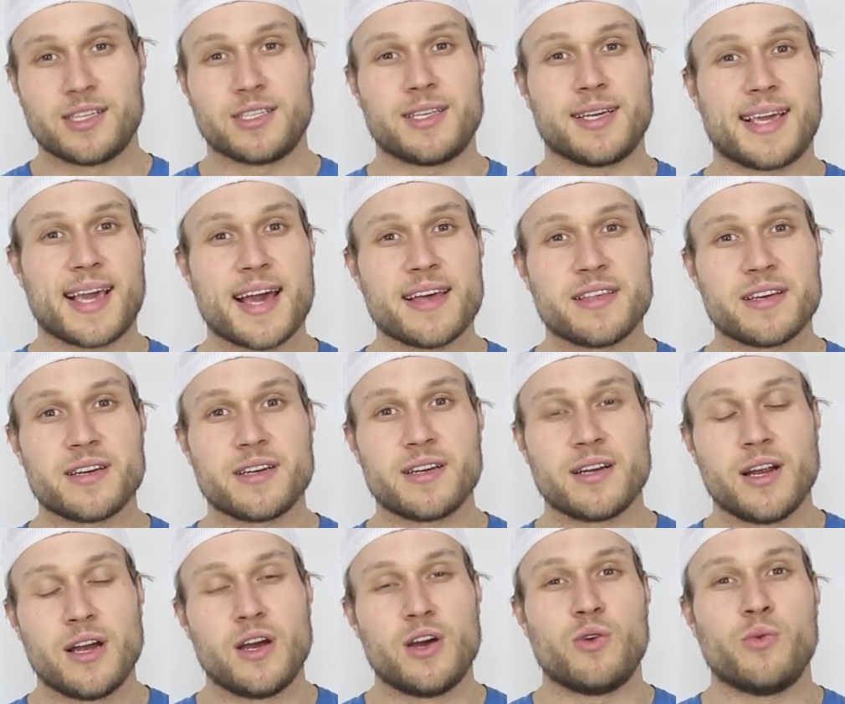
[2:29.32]

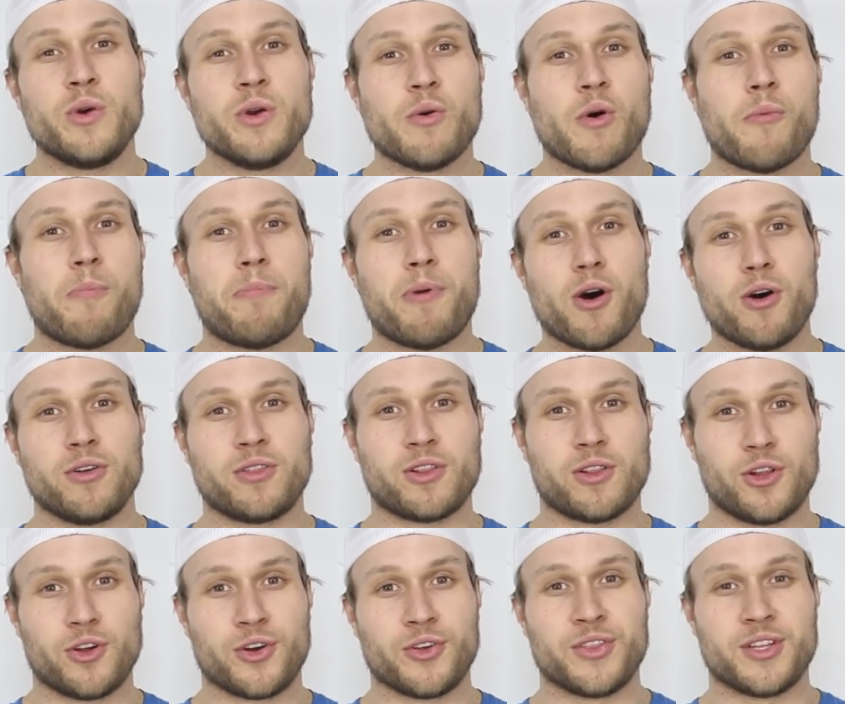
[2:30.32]
Together, we will
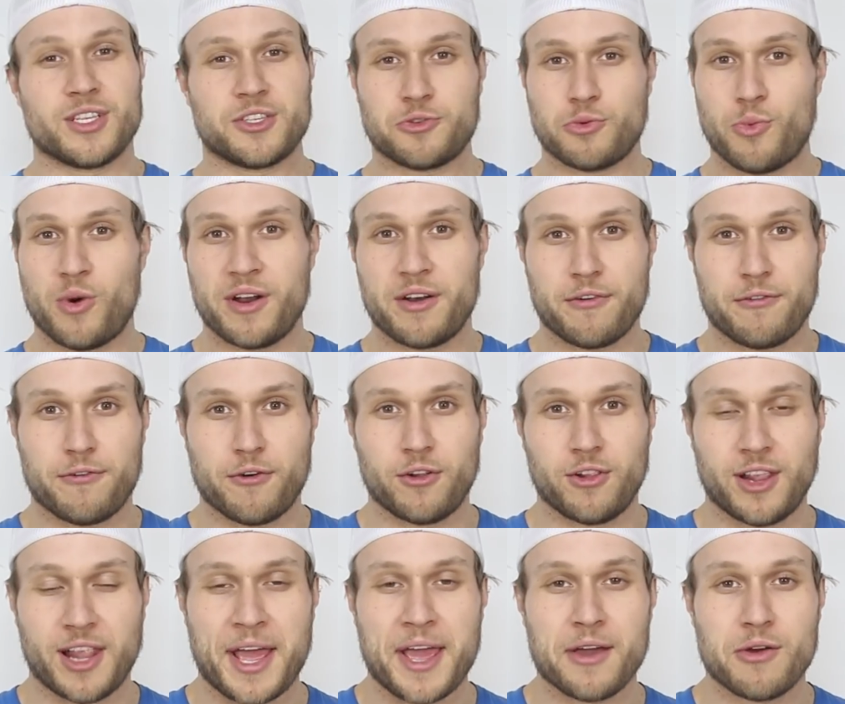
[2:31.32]
both learn this
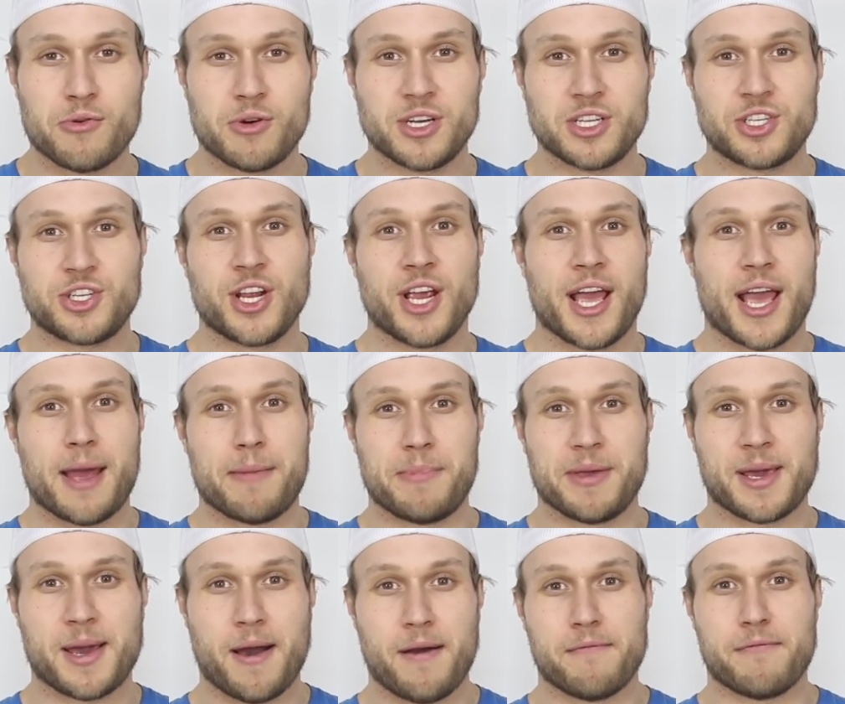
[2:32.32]
wonderful language and
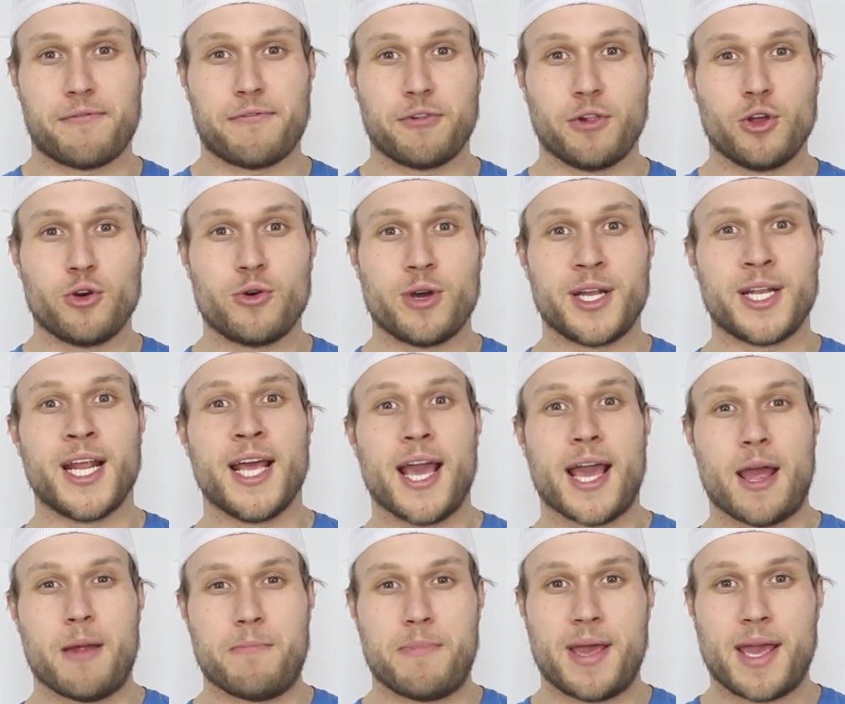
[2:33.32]
become fluent
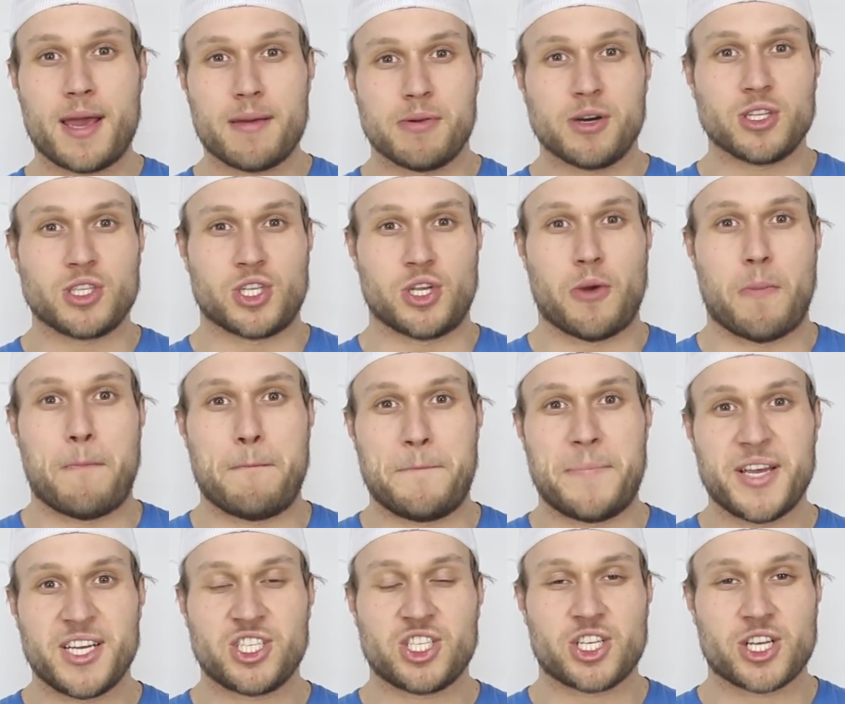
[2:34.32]
and be able to
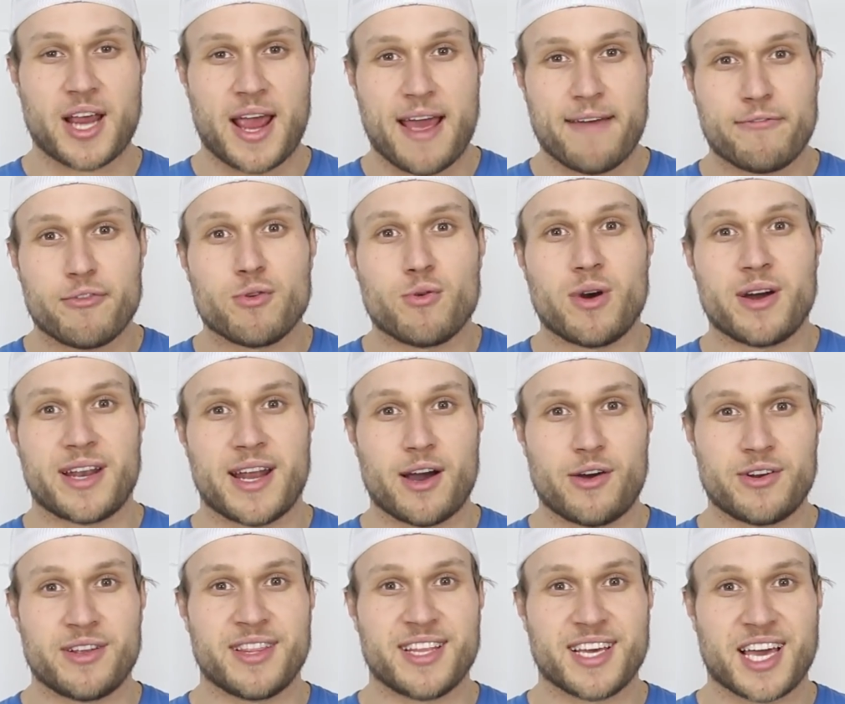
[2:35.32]
bitch everyone
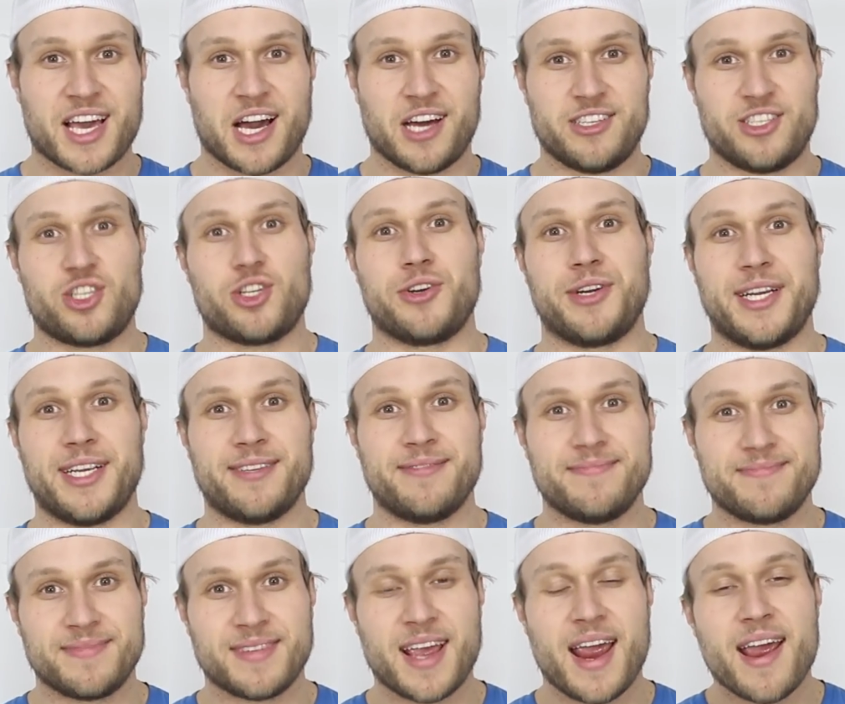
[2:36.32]
out in the country.
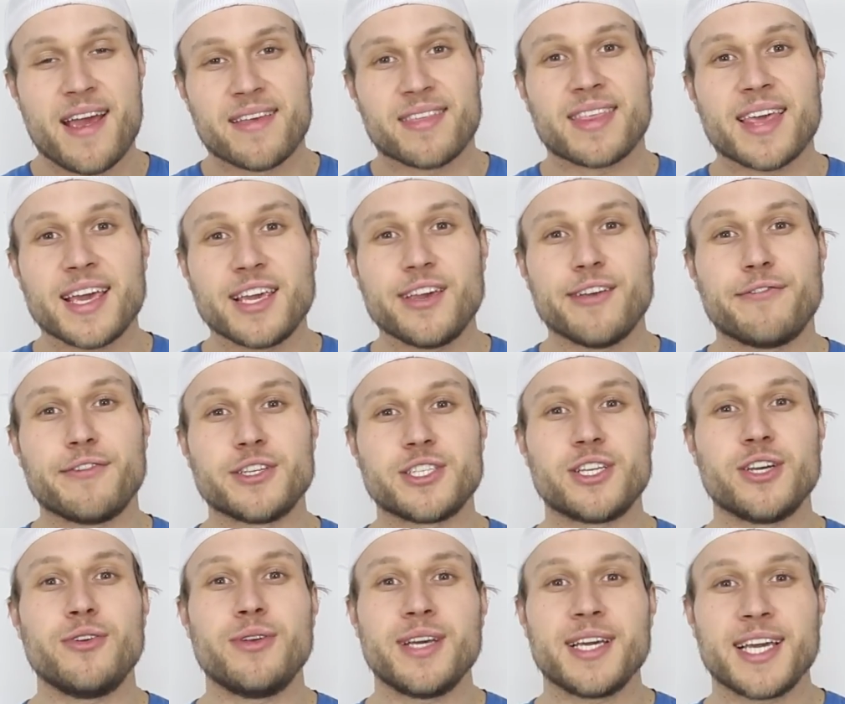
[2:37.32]
Thank you for
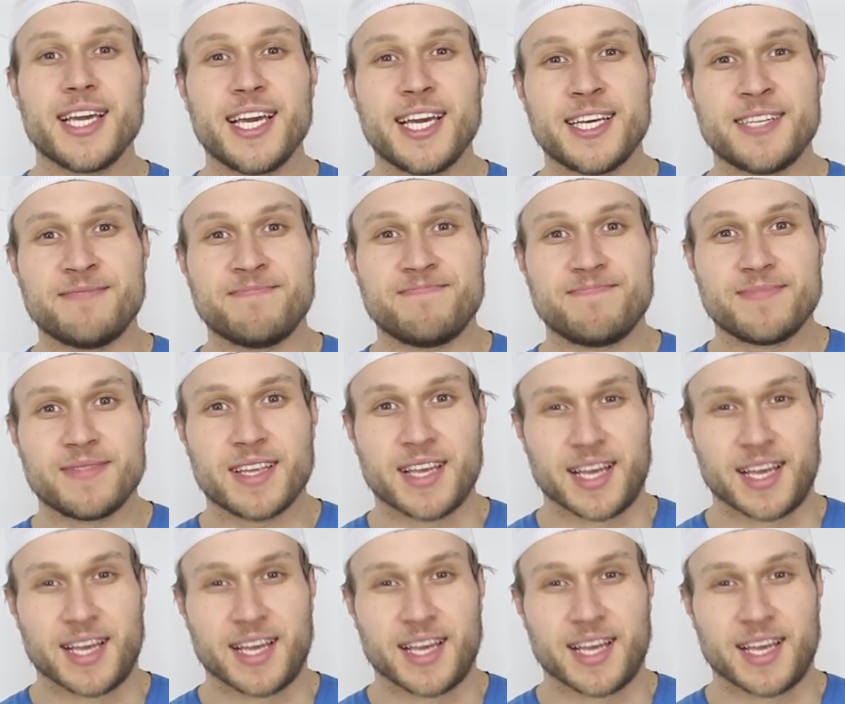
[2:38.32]
tuning in.